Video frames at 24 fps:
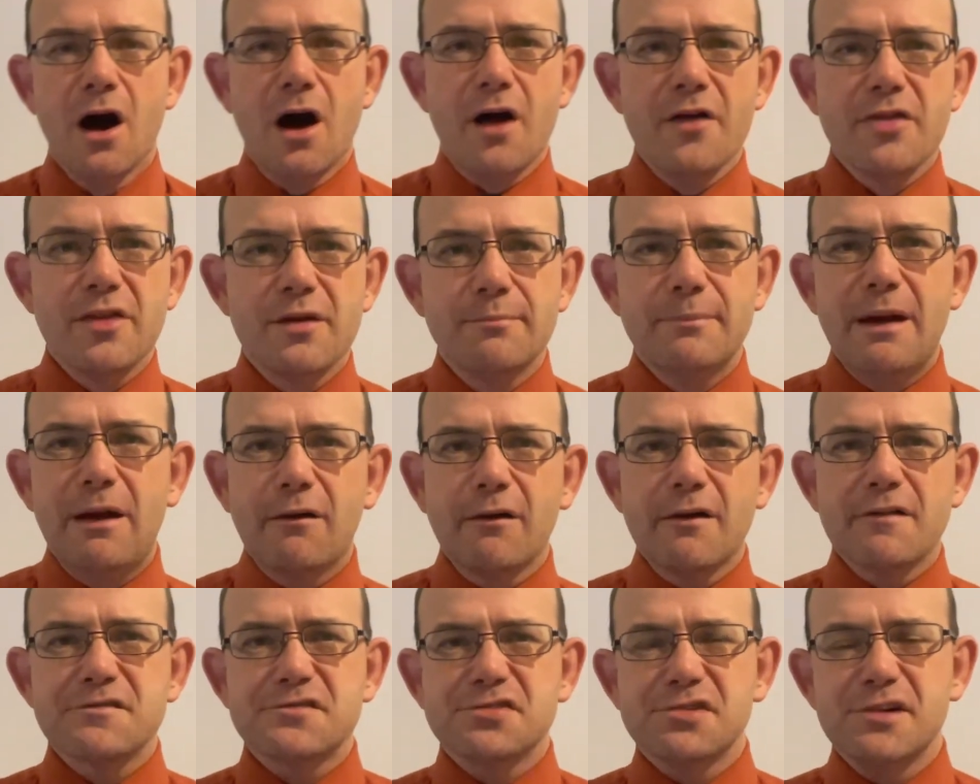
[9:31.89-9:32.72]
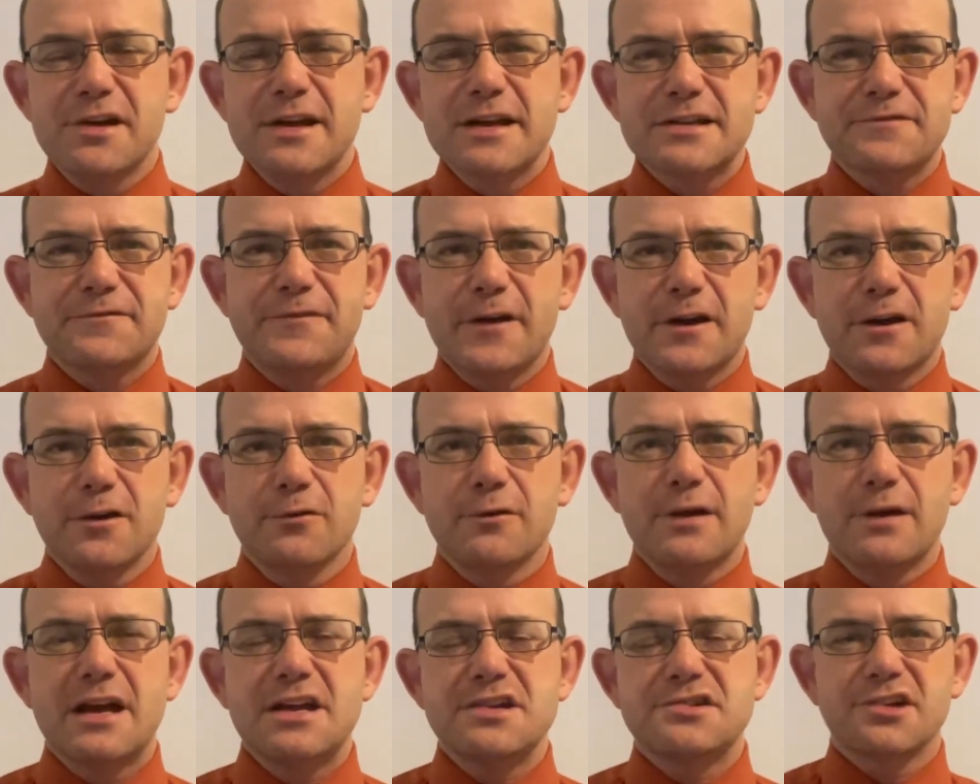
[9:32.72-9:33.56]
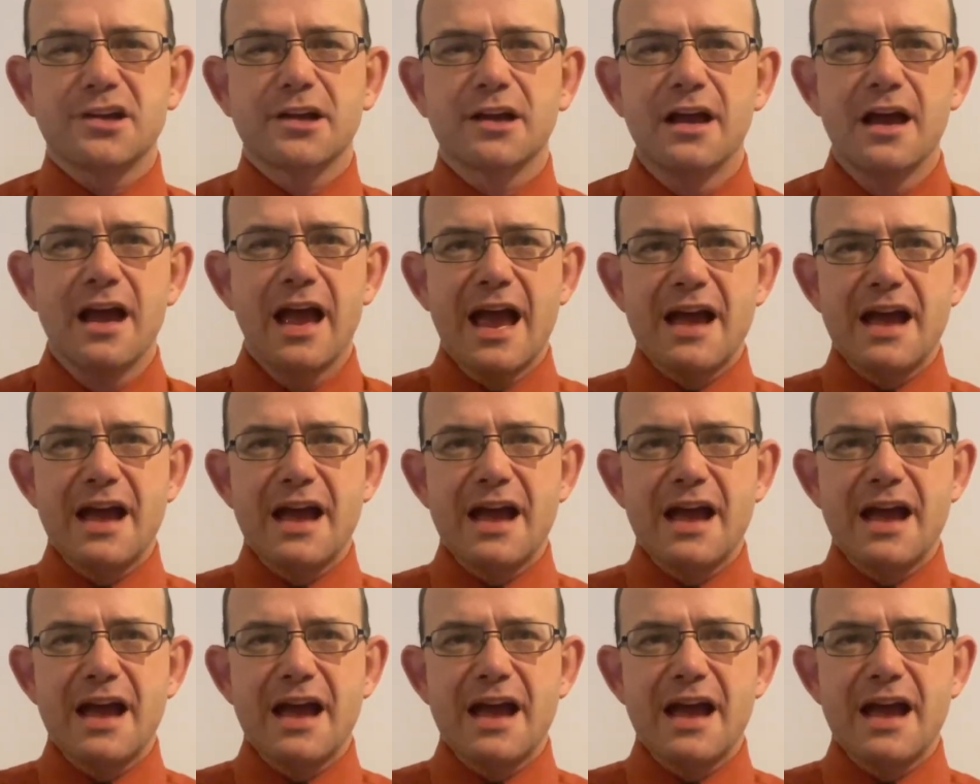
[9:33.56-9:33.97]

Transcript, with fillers: on the Mount of Transfiguration